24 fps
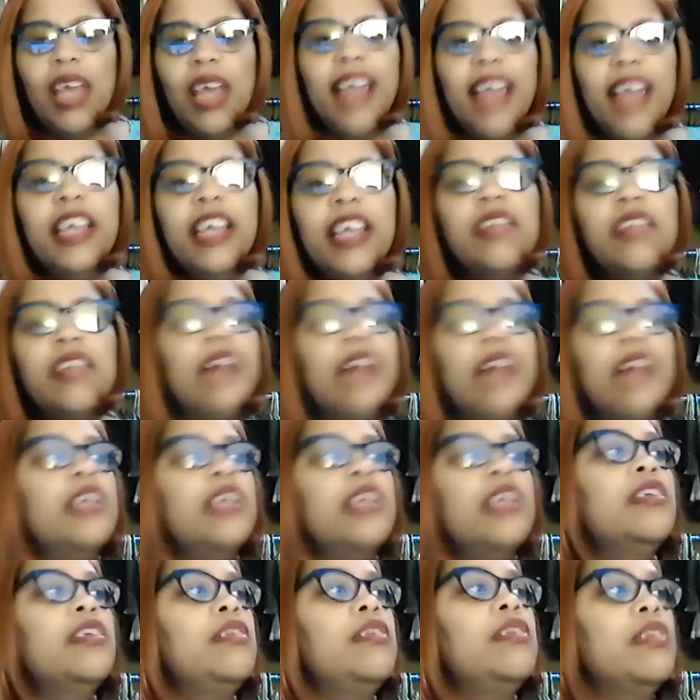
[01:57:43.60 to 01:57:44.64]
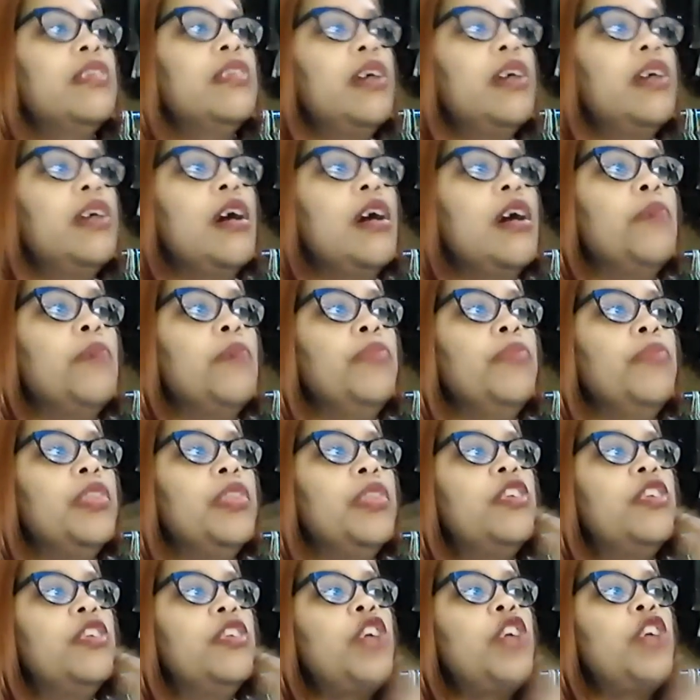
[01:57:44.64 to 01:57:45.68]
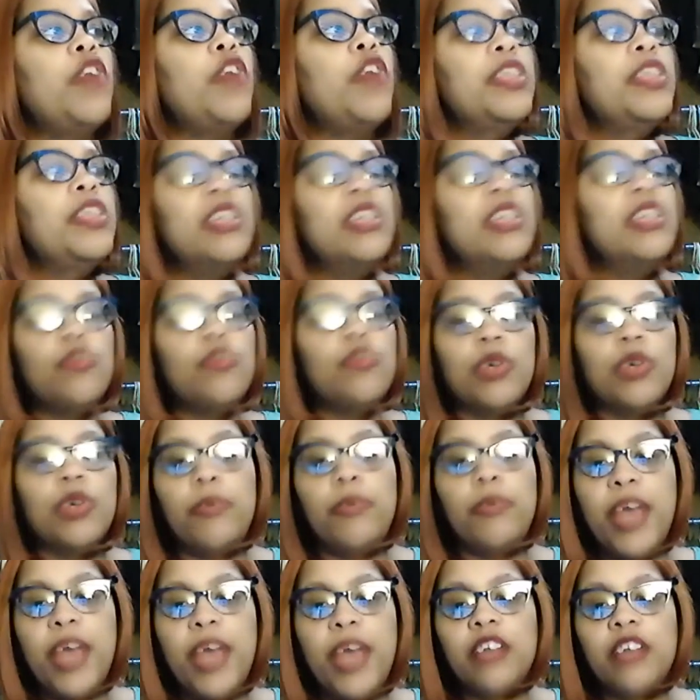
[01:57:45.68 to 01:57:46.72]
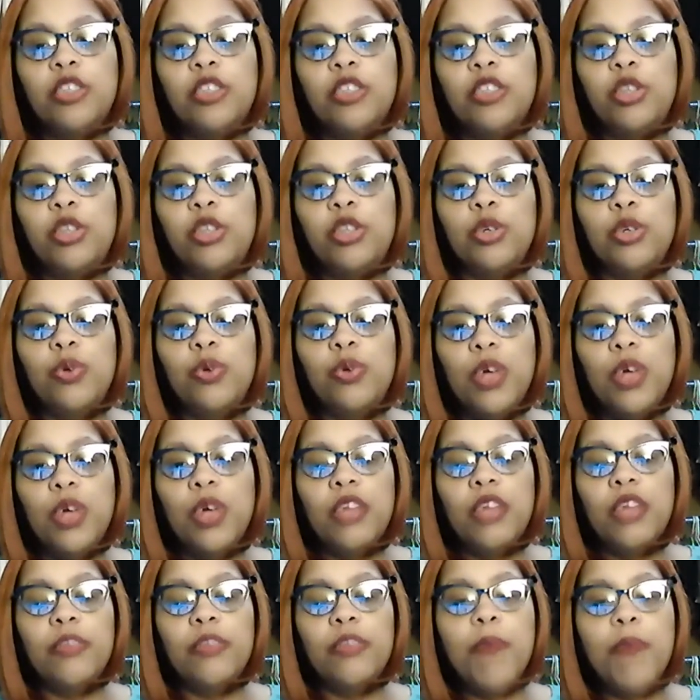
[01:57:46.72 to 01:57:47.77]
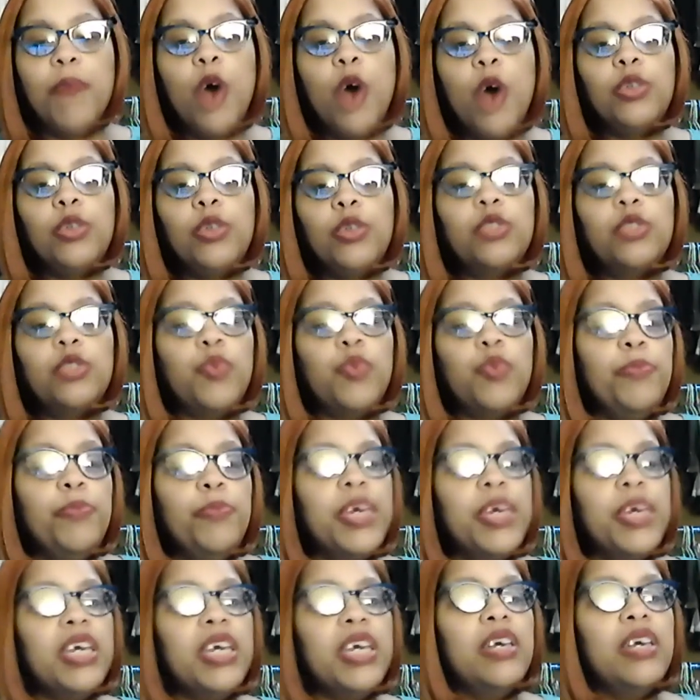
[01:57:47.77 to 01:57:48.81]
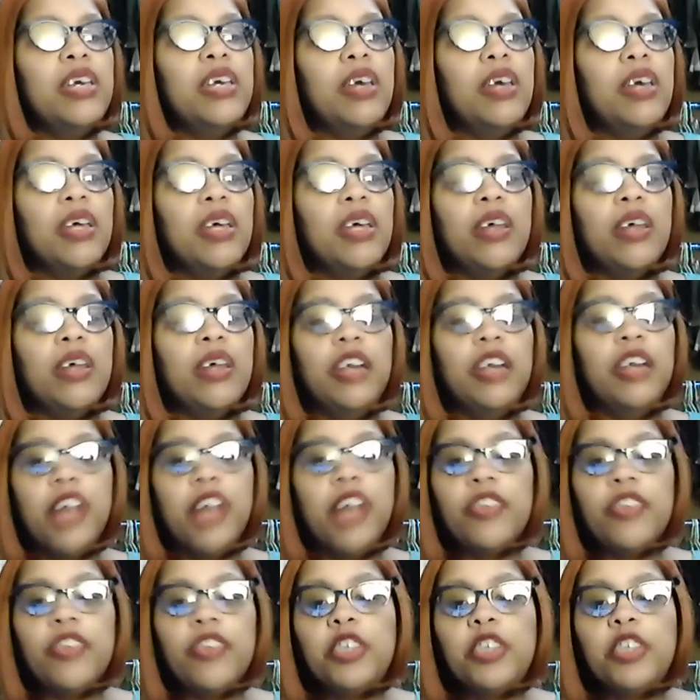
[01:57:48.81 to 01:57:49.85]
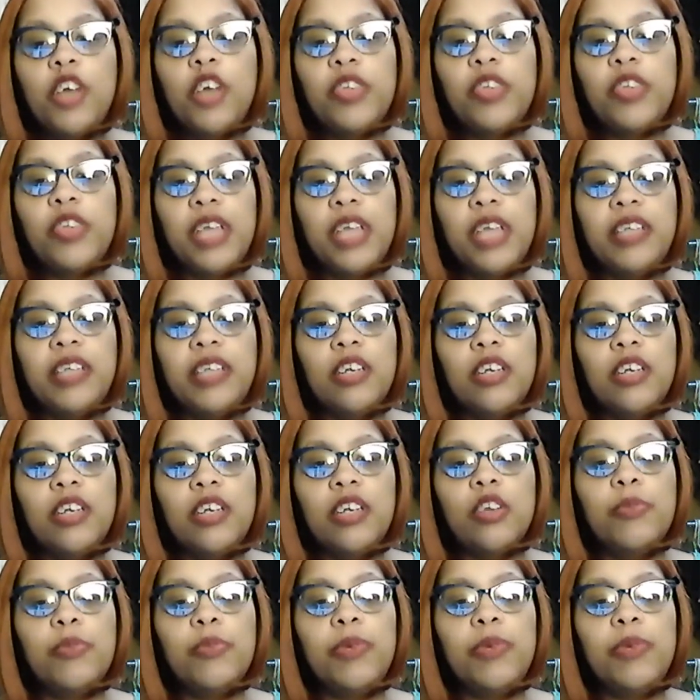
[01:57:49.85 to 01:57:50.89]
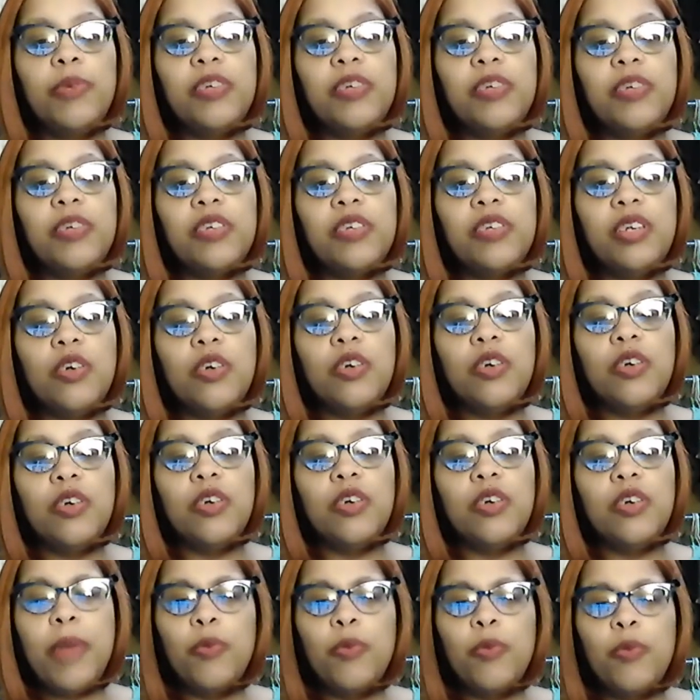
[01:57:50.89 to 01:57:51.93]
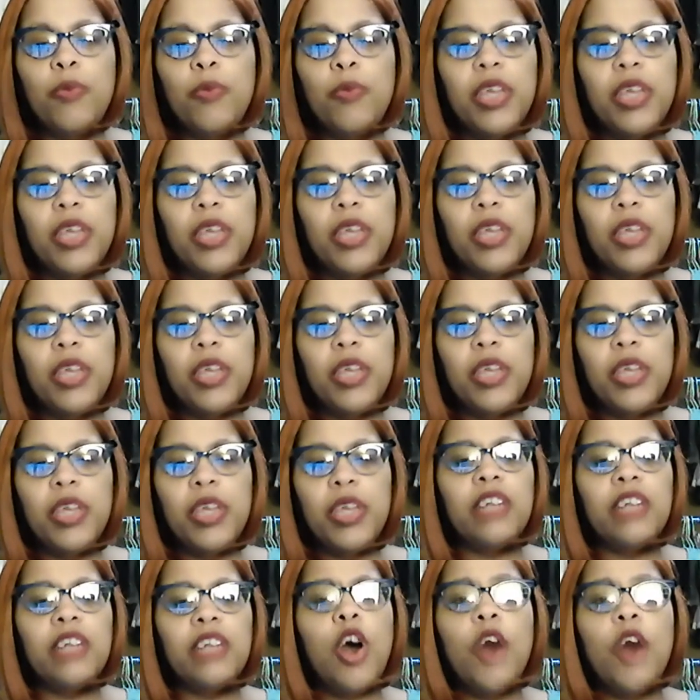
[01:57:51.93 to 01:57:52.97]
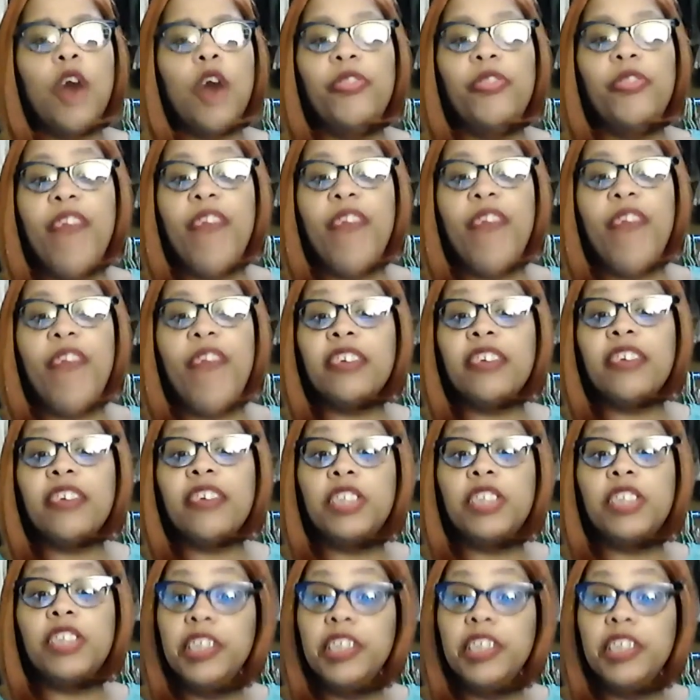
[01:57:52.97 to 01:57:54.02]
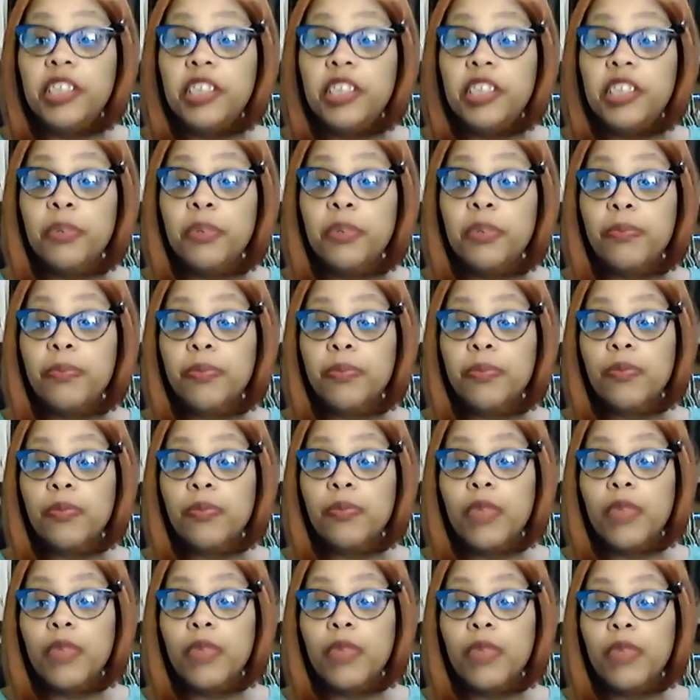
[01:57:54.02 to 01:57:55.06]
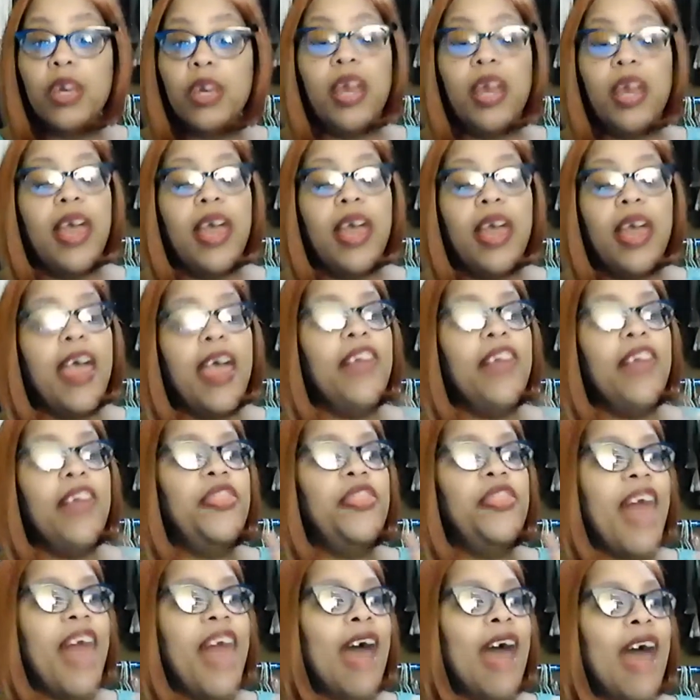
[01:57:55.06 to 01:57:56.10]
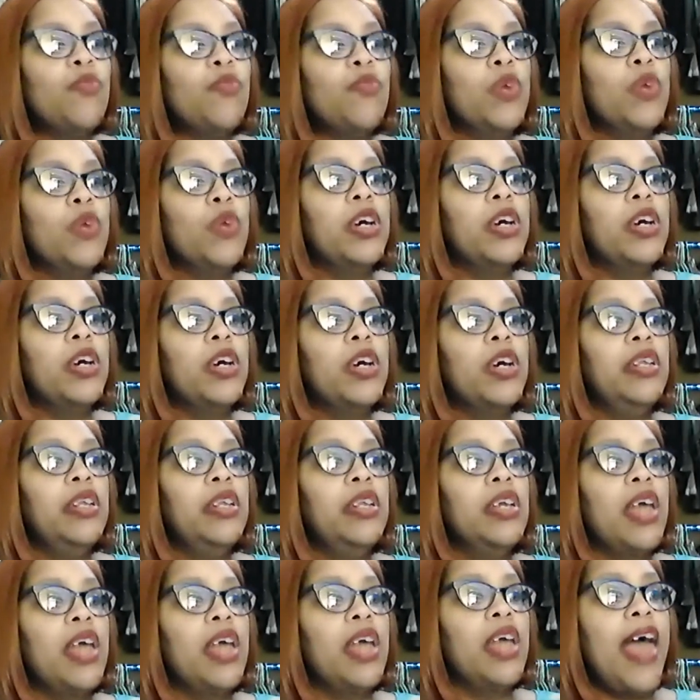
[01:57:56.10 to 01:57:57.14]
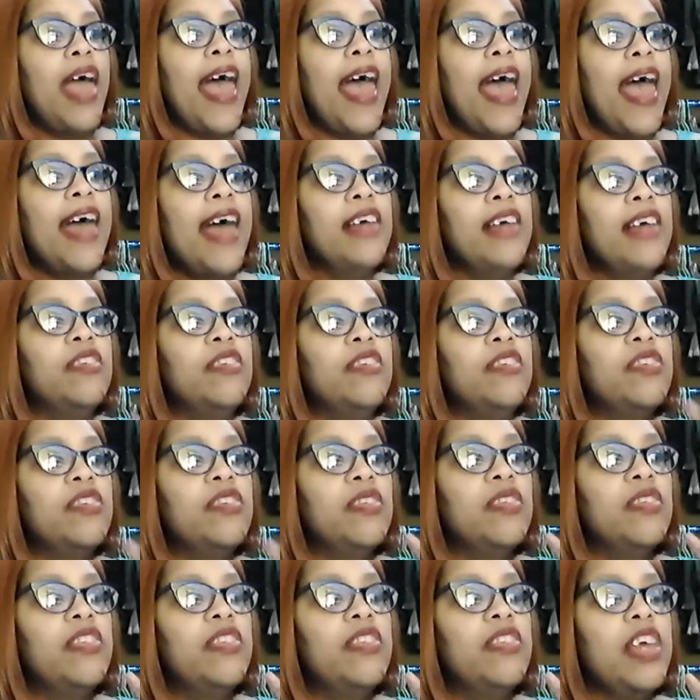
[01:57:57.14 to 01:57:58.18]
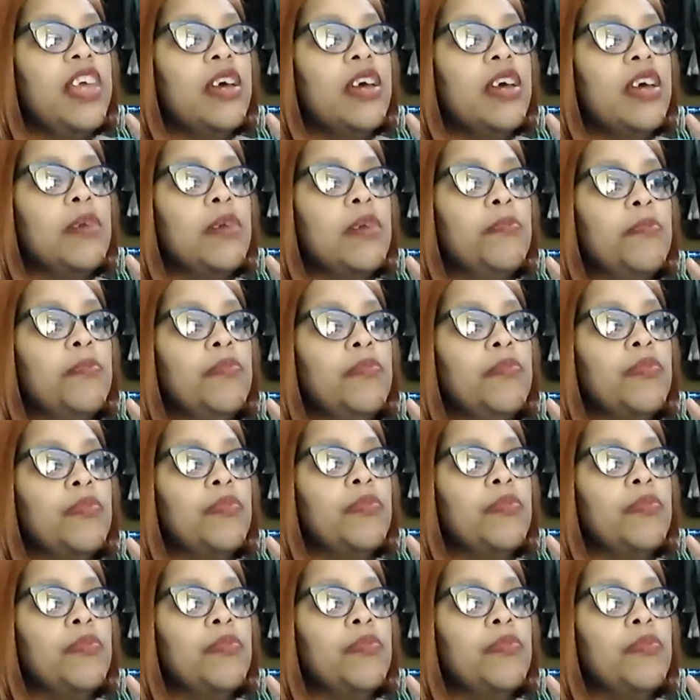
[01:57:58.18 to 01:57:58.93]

there's the show that this one compares to the most would be another show that they did on BBC or maybe one of the other channels called That'll Teach Them. And that one has them.